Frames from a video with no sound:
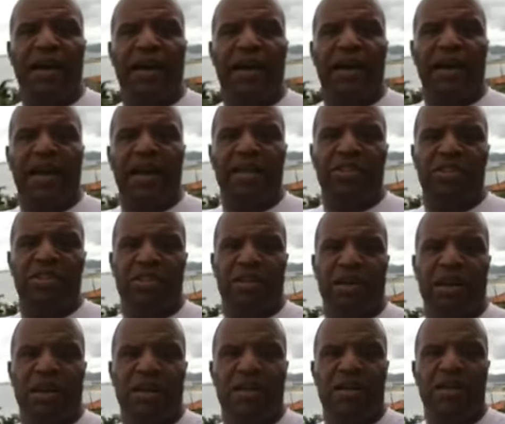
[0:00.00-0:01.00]
hey,
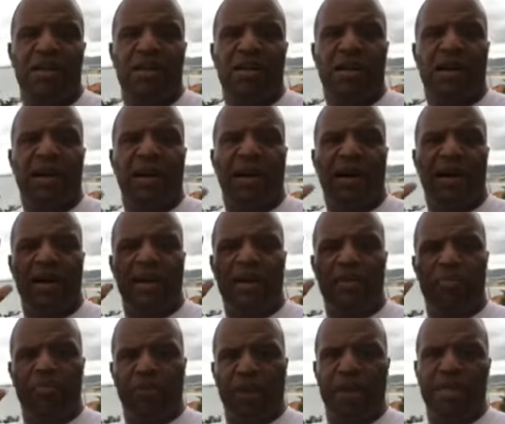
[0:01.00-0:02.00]
Dijon uh,
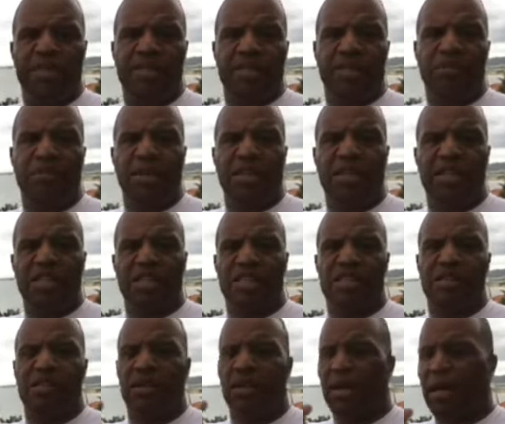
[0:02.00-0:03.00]
embrace them
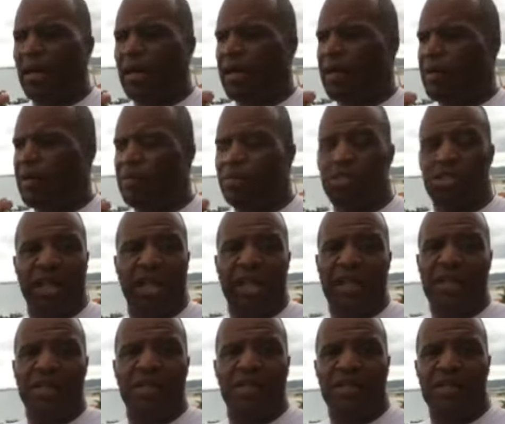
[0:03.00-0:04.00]
because uh,
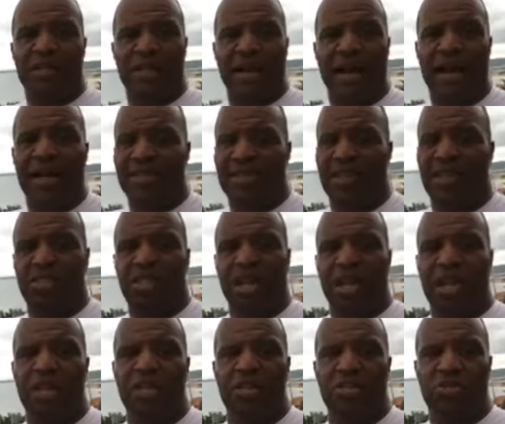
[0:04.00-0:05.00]
change is constant,
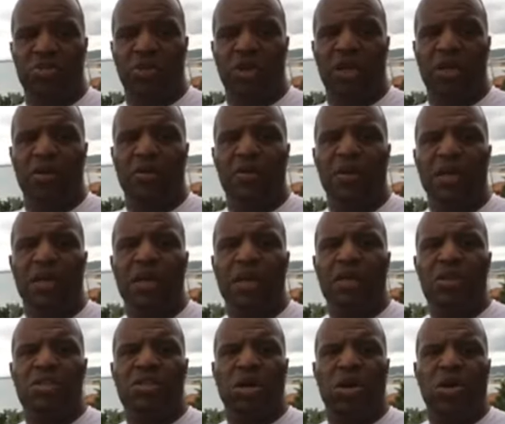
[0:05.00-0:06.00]
change is real.
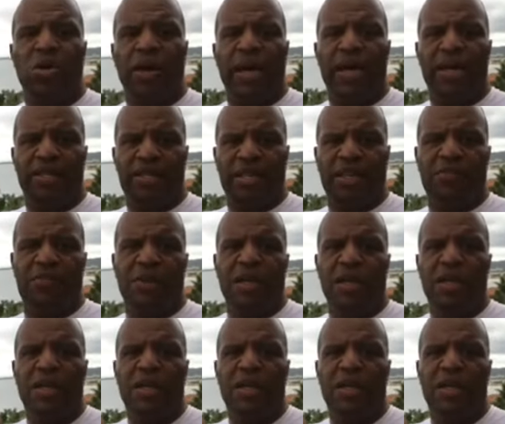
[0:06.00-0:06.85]
So, hey, Tiffany.